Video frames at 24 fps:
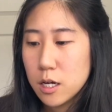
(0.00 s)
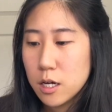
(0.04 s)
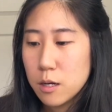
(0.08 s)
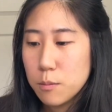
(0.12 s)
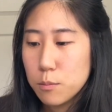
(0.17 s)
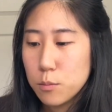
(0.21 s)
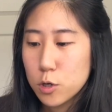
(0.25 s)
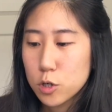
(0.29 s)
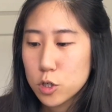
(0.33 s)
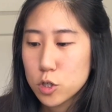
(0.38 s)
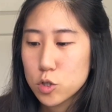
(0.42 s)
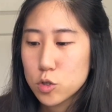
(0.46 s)

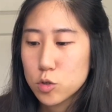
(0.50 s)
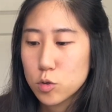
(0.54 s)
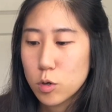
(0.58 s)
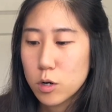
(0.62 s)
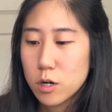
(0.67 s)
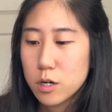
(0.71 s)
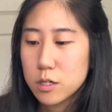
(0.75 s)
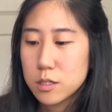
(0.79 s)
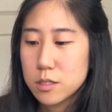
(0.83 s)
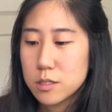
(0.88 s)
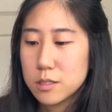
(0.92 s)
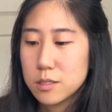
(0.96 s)

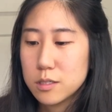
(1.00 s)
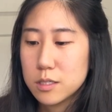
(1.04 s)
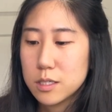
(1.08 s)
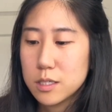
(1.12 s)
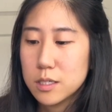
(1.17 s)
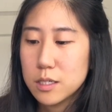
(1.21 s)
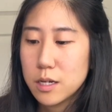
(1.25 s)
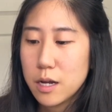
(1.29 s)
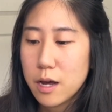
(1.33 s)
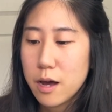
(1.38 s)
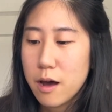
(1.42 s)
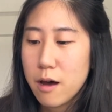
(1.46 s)
bookstore
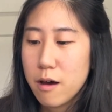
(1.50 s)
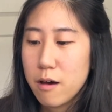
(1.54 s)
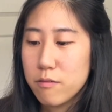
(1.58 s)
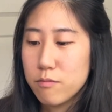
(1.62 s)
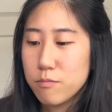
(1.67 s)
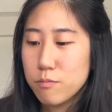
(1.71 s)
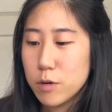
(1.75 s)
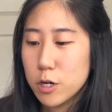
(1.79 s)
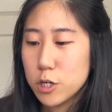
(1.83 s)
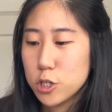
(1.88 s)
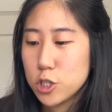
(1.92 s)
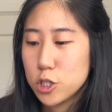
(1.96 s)
didn't have
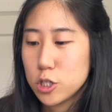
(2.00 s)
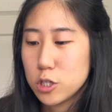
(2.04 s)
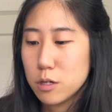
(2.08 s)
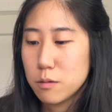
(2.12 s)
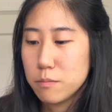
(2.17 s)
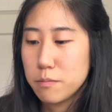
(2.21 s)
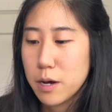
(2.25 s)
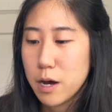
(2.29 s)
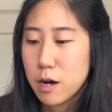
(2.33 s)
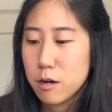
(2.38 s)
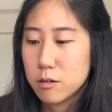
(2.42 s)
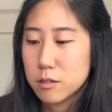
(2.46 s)
much
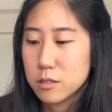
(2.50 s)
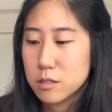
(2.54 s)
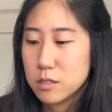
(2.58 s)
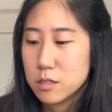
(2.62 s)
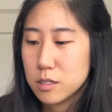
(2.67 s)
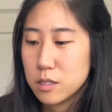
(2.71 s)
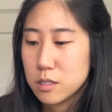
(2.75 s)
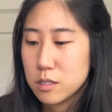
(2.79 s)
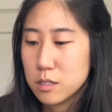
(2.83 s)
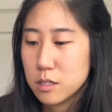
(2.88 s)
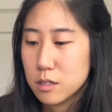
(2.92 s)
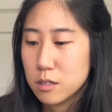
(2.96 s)
about us
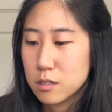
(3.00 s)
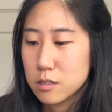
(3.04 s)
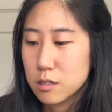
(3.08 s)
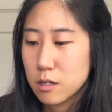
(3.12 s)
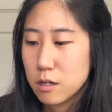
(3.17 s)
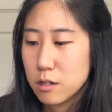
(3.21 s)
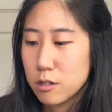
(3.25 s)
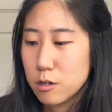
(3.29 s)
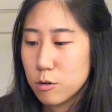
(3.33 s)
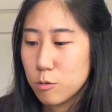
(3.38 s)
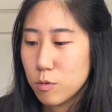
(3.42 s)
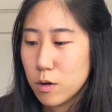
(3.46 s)
details on
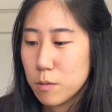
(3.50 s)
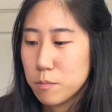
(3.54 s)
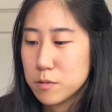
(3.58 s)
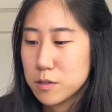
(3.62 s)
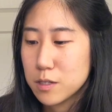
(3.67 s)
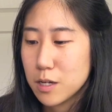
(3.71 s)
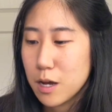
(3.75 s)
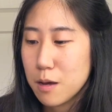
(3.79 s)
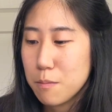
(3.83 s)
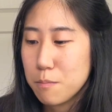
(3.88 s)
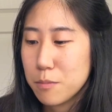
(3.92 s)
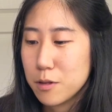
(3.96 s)
their
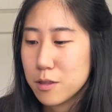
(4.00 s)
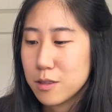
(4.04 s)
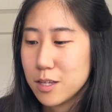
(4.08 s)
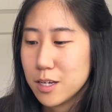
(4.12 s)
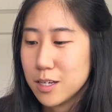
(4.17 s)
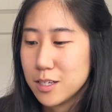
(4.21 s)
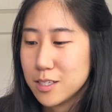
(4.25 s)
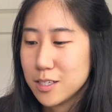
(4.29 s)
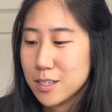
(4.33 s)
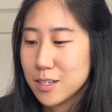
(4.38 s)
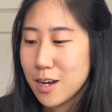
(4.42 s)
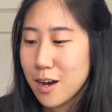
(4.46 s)
website, but they
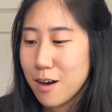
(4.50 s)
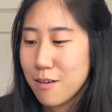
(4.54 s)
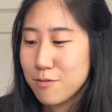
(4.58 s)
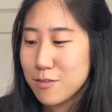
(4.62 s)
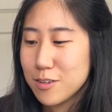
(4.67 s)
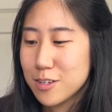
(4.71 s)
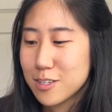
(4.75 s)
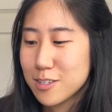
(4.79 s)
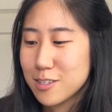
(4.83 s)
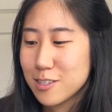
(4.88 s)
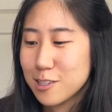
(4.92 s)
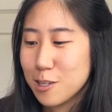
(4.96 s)
did have
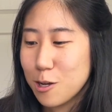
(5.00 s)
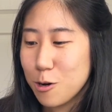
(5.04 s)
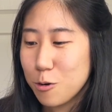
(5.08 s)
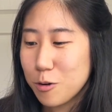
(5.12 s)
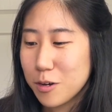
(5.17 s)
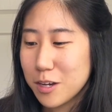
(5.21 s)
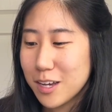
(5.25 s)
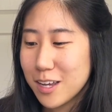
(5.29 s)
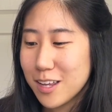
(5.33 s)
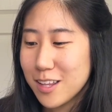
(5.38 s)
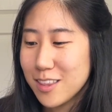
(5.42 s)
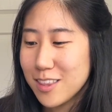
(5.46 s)
this
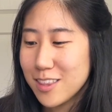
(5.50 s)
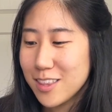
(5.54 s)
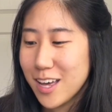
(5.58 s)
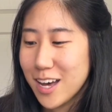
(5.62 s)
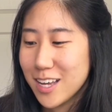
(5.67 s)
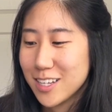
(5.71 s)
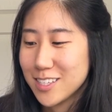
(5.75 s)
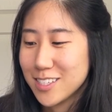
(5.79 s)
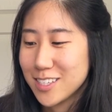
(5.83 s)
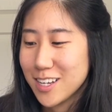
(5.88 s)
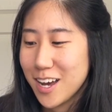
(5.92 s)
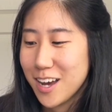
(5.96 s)
slogan
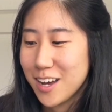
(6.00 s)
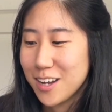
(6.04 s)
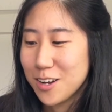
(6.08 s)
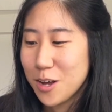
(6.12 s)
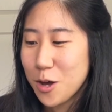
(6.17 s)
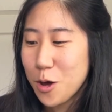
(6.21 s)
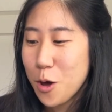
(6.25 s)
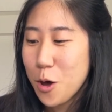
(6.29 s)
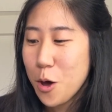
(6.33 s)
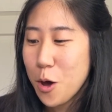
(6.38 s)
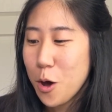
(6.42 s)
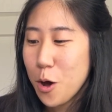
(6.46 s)
that said,
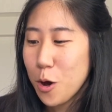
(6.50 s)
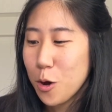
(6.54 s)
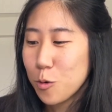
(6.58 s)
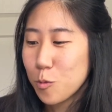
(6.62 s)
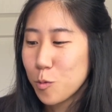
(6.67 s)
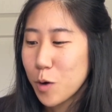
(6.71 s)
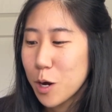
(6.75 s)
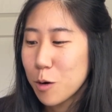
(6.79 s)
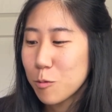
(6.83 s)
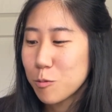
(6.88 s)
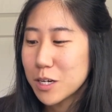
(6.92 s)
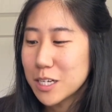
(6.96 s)

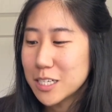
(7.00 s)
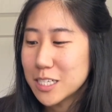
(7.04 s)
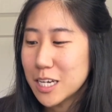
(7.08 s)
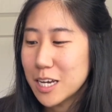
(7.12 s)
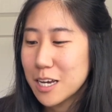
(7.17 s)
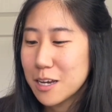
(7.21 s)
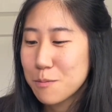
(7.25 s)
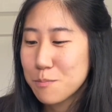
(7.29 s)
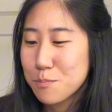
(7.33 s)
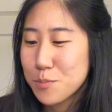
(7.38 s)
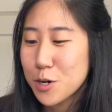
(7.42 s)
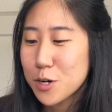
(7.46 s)
"Where we
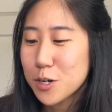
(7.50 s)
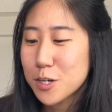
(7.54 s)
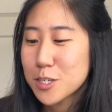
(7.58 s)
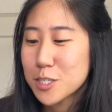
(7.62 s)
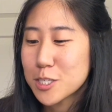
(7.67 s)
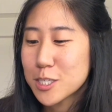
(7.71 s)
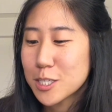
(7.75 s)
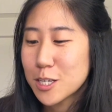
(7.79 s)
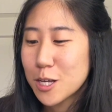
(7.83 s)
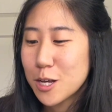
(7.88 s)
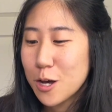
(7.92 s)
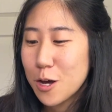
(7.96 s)
take
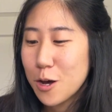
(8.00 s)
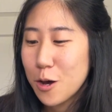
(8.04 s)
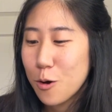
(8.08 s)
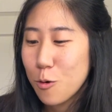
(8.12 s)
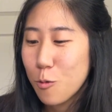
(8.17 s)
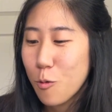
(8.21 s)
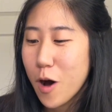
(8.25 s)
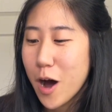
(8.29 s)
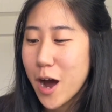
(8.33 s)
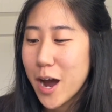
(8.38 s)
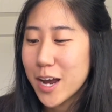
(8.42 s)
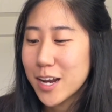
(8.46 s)
books,
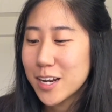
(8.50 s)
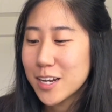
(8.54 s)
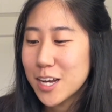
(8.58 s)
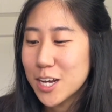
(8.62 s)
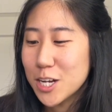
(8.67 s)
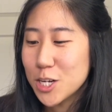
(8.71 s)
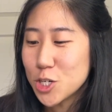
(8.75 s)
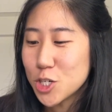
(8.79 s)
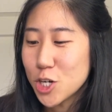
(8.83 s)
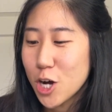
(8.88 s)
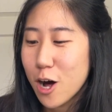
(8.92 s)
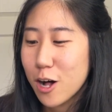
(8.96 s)
wine, and
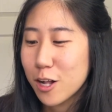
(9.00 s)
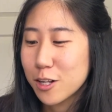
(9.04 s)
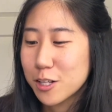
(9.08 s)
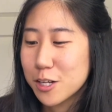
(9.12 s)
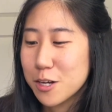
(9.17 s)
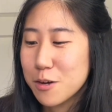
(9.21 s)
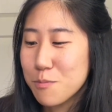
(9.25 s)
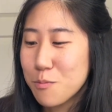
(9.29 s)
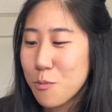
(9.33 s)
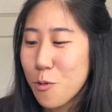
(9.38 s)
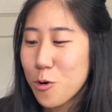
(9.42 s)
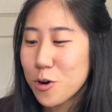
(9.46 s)

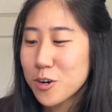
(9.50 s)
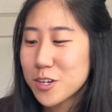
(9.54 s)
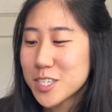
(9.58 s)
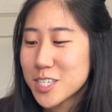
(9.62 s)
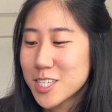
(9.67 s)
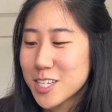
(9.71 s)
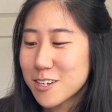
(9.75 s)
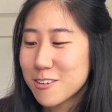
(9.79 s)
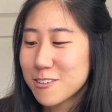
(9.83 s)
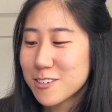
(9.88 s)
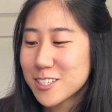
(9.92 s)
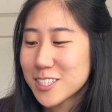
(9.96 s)
chocolate more
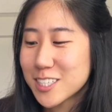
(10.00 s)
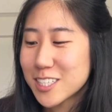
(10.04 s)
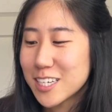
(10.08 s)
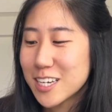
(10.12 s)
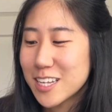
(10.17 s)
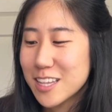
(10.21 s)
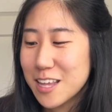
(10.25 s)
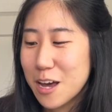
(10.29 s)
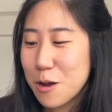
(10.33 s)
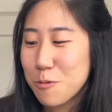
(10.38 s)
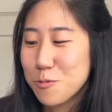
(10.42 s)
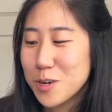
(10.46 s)
seriously
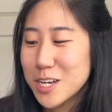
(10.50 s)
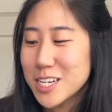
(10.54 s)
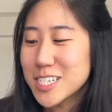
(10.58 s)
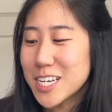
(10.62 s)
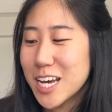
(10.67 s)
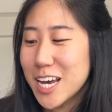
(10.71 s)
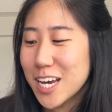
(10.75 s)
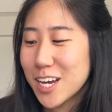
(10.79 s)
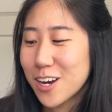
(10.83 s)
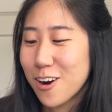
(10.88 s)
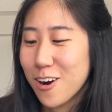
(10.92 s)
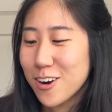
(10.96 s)
than we
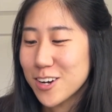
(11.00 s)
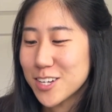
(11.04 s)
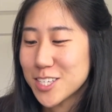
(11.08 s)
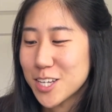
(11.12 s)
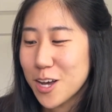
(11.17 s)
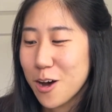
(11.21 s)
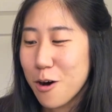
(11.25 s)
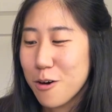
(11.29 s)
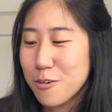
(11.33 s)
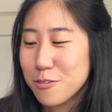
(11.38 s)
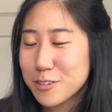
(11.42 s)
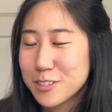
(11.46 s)
take
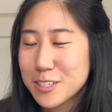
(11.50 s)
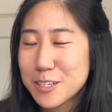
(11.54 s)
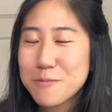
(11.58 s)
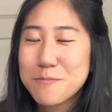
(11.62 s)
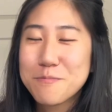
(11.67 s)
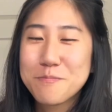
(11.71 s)
ourselves."